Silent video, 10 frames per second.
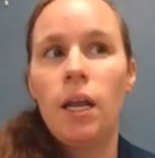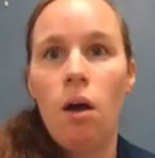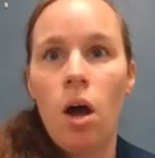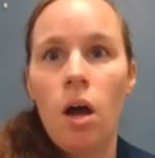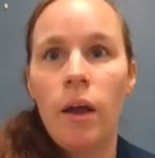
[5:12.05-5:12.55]
and
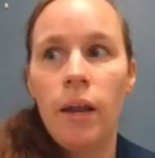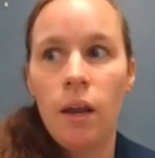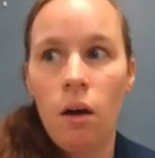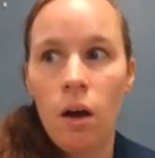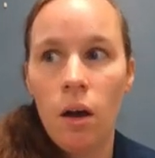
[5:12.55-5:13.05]
on
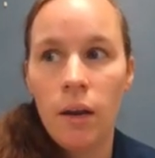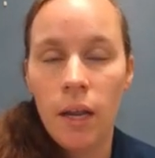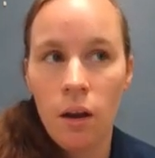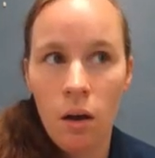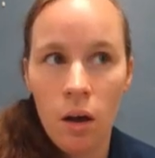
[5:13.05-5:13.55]
and on
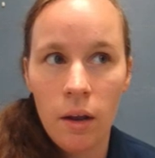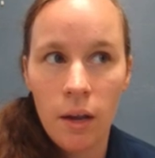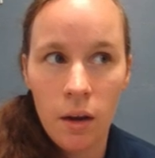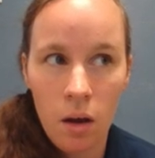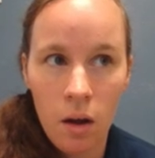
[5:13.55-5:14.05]
and on
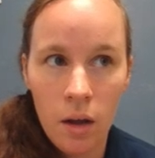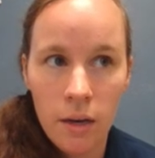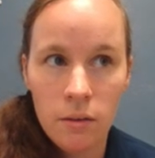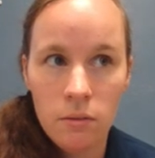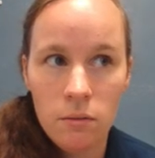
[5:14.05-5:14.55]
and
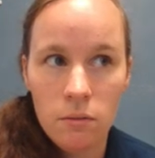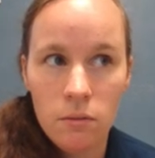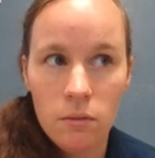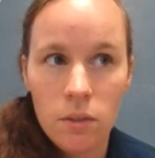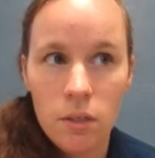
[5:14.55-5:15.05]
on,
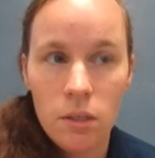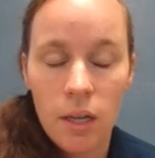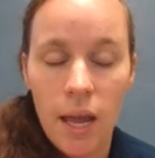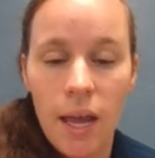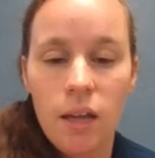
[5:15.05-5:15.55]

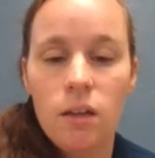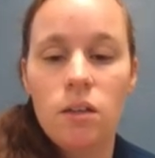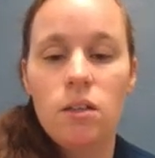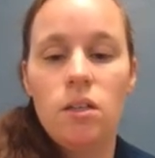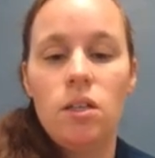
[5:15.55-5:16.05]
okay,
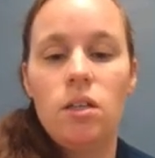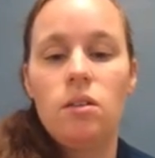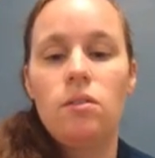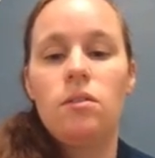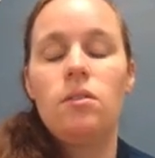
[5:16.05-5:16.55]

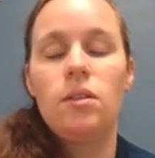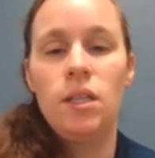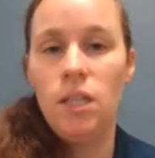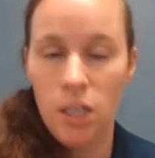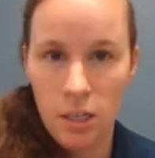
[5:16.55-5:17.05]

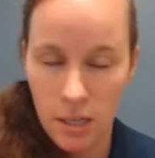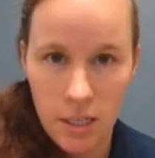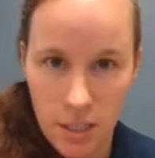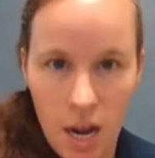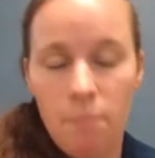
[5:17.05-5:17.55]
you need
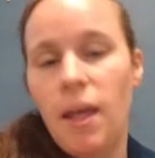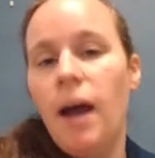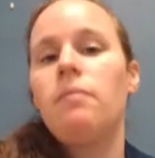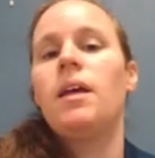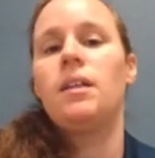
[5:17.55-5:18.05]
to stop
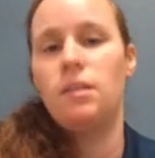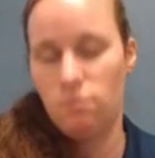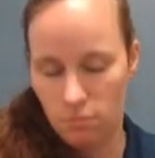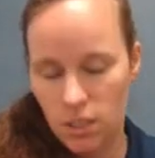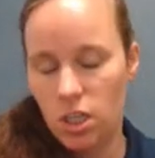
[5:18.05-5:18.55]
that.
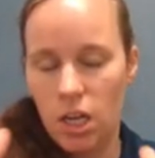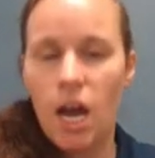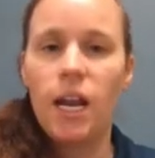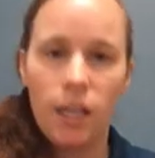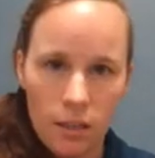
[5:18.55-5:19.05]
You
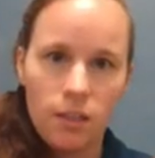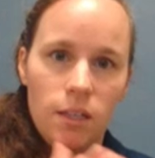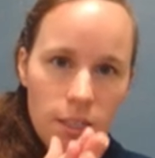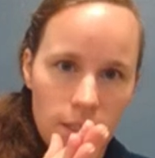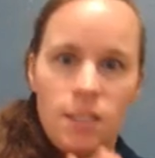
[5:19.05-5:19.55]
got to
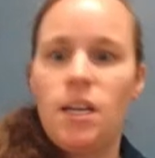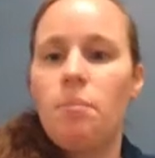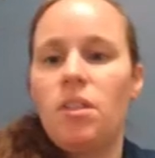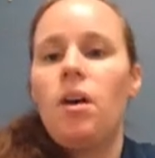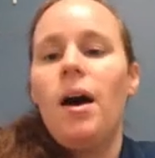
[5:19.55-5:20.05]

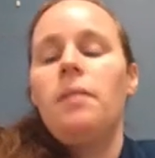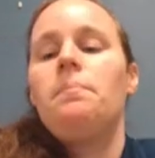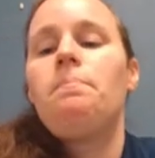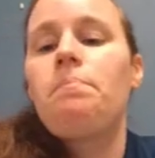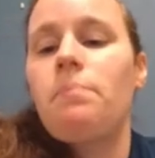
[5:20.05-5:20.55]
stop the thought.